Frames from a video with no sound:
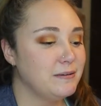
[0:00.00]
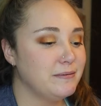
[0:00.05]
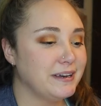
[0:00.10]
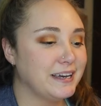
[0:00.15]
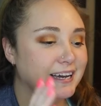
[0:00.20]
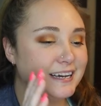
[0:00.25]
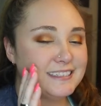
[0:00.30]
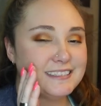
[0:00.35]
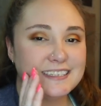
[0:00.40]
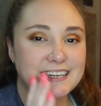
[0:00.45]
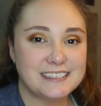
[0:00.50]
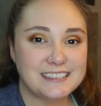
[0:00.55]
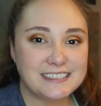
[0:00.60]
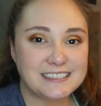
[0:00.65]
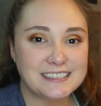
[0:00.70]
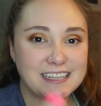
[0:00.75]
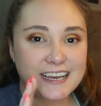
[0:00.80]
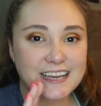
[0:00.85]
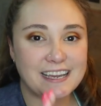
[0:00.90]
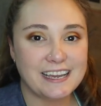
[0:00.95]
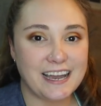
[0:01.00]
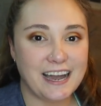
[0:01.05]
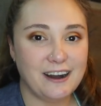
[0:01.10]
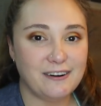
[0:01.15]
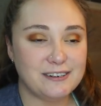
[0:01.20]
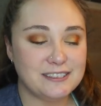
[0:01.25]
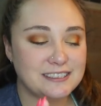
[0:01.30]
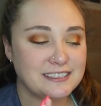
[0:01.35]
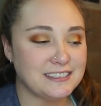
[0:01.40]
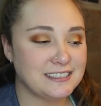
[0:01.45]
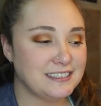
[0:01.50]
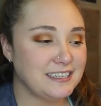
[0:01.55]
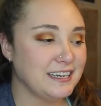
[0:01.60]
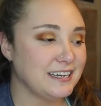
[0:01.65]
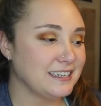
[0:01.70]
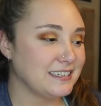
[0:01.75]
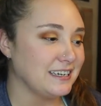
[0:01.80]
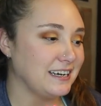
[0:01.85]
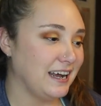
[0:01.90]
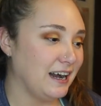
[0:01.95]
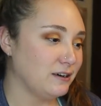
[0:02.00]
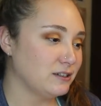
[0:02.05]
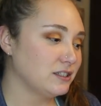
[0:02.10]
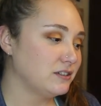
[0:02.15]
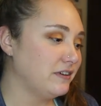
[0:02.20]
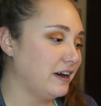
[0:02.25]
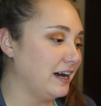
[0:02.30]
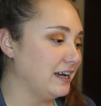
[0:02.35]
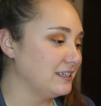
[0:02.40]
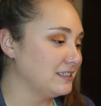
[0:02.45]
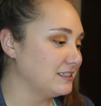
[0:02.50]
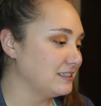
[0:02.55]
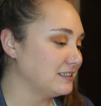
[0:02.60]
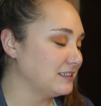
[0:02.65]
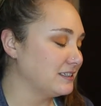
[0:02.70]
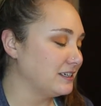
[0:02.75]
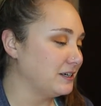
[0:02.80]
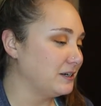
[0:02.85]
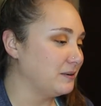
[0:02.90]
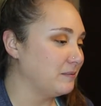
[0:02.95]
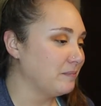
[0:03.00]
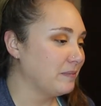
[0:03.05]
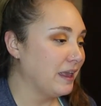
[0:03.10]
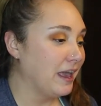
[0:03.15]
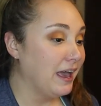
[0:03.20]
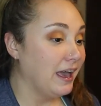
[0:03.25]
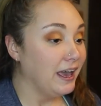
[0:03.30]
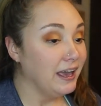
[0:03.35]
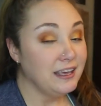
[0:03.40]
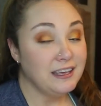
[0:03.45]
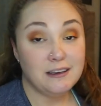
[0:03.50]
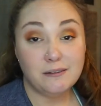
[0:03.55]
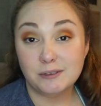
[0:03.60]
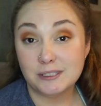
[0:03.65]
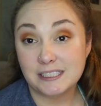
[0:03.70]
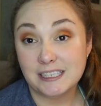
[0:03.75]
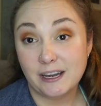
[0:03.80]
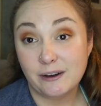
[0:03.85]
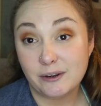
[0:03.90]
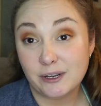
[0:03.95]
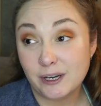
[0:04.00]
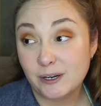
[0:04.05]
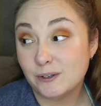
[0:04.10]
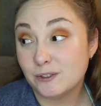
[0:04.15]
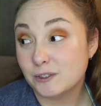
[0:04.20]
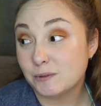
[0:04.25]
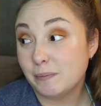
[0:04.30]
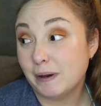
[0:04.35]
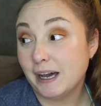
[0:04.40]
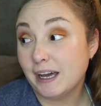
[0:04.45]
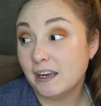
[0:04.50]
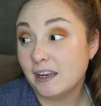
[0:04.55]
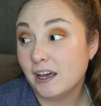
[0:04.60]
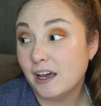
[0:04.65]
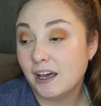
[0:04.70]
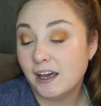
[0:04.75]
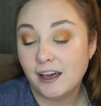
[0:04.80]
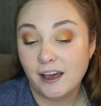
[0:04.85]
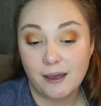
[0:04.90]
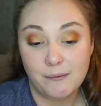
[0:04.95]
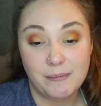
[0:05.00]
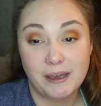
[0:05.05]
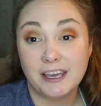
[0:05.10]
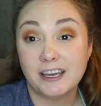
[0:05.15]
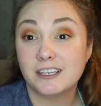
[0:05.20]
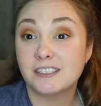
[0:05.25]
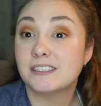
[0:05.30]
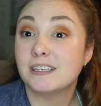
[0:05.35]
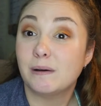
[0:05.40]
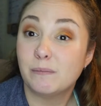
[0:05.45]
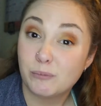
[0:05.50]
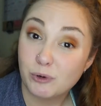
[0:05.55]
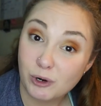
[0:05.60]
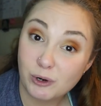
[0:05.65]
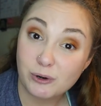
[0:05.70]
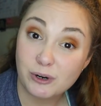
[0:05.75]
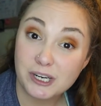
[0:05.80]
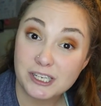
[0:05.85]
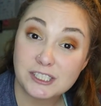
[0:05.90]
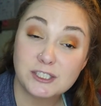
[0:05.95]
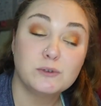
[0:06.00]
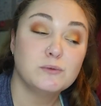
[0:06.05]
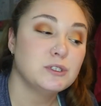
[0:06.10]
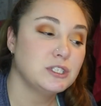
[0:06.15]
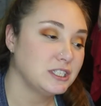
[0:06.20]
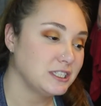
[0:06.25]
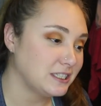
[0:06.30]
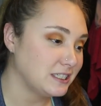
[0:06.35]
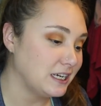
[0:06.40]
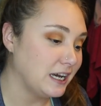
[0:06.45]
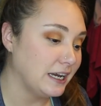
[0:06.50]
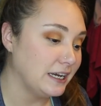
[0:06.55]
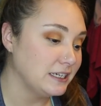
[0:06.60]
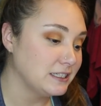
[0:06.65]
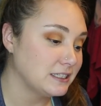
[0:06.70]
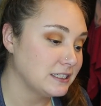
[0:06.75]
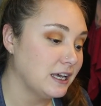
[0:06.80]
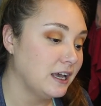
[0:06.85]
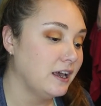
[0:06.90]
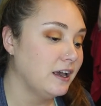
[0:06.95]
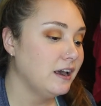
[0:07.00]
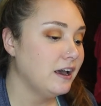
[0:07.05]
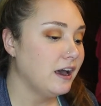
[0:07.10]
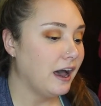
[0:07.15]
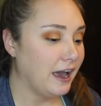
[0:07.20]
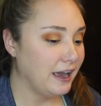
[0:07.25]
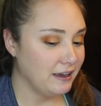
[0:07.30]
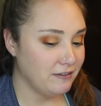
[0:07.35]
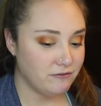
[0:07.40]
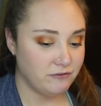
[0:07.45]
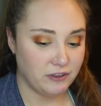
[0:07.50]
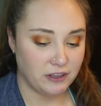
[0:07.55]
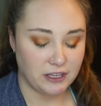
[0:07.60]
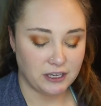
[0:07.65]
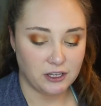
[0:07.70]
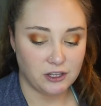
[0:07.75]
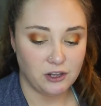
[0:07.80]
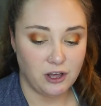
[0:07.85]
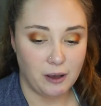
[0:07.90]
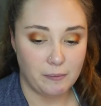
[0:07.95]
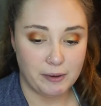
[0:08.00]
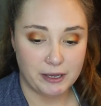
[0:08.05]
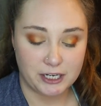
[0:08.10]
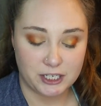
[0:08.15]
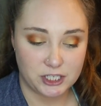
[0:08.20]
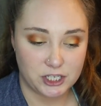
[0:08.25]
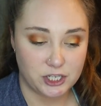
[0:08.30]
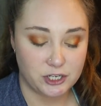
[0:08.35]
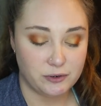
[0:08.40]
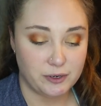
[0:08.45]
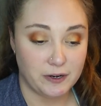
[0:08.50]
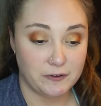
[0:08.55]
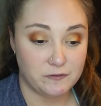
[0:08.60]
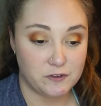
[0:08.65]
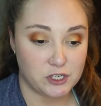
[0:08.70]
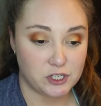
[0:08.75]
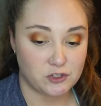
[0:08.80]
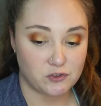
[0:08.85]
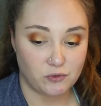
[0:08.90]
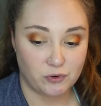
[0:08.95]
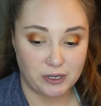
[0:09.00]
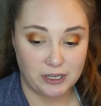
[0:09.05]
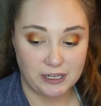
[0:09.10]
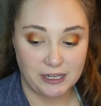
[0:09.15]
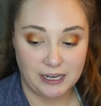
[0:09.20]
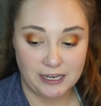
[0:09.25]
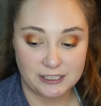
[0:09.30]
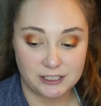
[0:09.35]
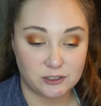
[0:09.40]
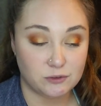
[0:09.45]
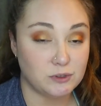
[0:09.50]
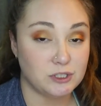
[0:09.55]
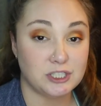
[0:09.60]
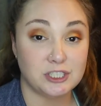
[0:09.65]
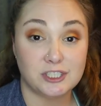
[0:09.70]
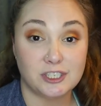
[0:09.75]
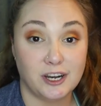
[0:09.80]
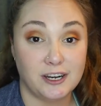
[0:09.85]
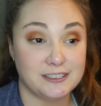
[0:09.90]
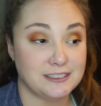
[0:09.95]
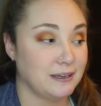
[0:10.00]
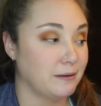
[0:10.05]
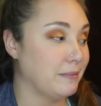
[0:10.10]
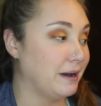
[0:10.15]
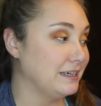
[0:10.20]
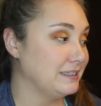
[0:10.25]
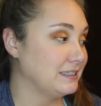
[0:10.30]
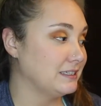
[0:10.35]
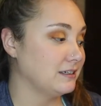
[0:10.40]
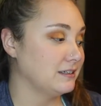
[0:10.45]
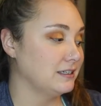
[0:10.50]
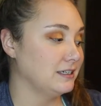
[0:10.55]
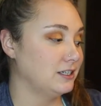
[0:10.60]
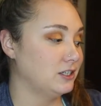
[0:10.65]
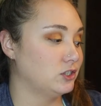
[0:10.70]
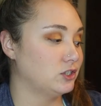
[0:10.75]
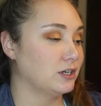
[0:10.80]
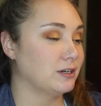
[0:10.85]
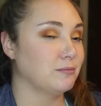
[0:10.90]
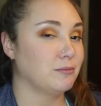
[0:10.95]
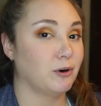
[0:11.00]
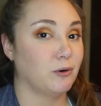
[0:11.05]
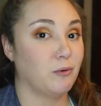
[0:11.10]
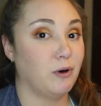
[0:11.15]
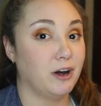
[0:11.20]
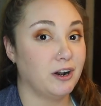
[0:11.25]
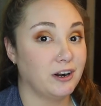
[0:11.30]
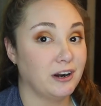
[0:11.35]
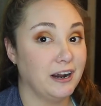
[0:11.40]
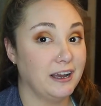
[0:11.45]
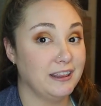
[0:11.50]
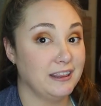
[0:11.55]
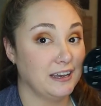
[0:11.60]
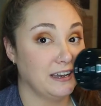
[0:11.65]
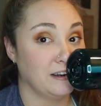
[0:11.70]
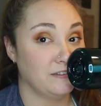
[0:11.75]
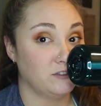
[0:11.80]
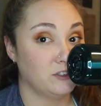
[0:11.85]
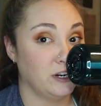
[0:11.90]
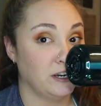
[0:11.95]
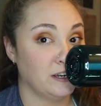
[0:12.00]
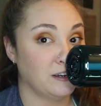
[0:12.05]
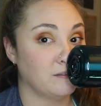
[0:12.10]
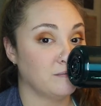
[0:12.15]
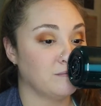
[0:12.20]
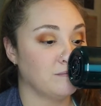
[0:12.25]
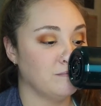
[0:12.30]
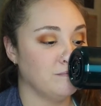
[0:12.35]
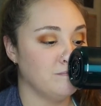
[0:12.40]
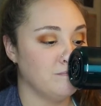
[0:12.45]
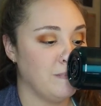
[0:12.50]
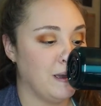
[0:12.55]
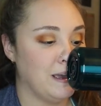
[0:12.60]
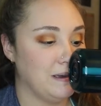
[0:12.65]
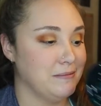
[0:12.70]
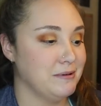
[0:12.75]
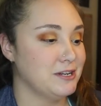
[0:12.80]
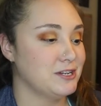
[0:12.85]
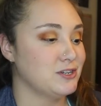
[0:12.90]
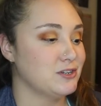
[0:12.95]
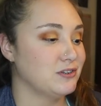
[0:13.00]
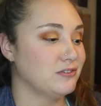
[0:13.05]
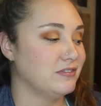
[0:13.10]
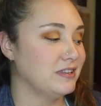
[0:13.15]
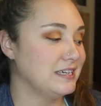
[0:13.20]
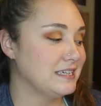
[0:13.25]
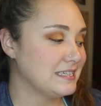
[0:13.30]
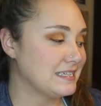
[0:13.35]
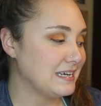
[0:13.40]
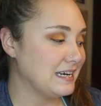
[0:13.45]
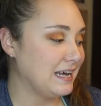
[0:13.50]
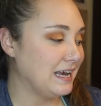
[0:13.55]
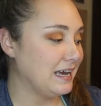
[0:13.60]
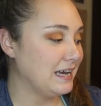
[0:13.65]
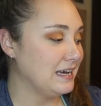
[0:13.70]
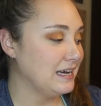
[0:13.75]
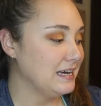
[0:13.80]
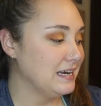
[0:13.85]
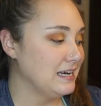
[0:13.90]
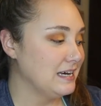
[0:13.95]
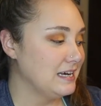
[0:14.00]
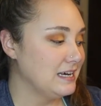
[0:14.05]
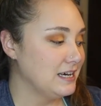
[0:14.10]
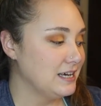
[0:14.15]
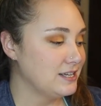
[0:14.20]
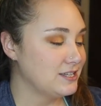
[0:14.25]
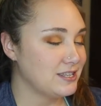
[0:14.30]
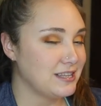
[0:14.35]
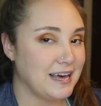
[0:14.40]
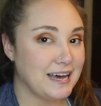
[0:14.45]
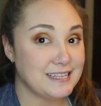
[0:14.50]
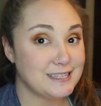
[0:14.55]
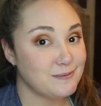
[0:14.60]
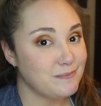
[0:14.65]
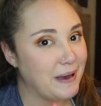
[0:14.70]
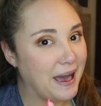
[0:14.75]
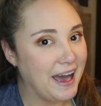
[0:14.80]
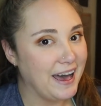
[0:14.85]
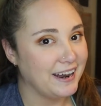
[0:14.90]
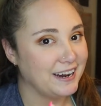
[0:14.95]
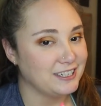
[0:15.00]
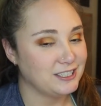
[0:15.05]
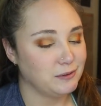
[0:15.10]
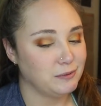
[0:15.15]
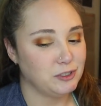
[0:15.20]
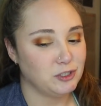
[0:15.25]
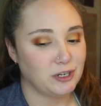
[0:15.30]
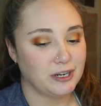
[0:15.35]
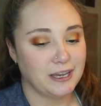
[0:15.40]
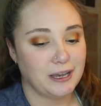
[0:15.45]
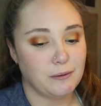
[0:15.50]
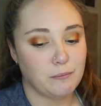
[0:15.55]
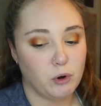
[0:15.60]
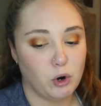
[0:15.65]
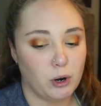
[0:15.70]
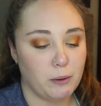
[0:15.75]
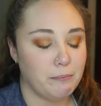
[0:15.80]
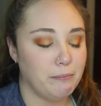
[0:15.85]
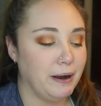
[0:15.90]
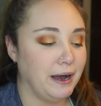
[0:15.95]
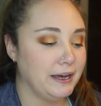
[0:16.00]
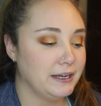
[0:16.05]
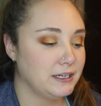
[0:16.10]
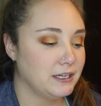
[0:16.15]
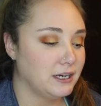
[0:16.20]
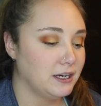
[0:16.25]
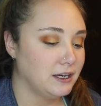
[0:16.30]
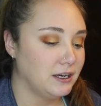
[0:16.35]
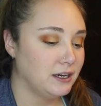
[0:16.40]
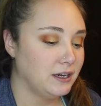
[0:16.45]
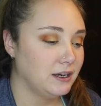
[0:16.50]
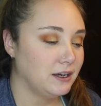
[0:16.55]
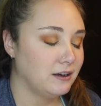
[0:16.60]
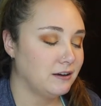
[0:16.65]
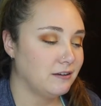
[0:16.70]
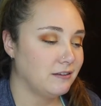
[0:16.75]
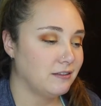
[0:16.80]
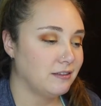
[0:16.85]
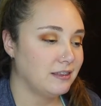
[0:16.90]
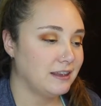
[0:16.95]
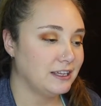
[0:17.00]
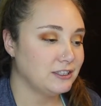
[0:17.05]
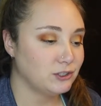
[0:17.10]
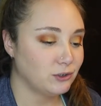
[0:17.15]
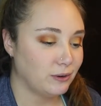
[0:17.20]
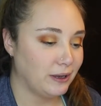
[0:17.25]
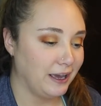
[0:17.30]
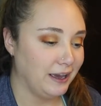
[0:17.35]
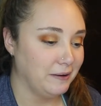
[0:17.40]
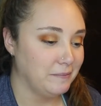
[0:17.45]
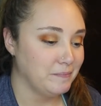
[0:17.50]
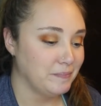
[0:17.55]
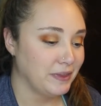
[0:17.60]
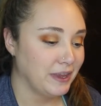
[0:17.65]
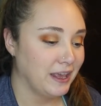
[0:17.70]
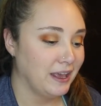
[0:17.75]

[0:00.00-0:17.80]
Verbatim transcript: Because I just like how it's succinct and how it's fast. And so, yeah, we'll see how it goes. But I'm making some progress, which is nice. I am feeling a lot better too, I've just realized, which is awesome. I still need to drink more water. I think I've drank maybe two of these today. So that's bad. I should be drinking more, but that's okay.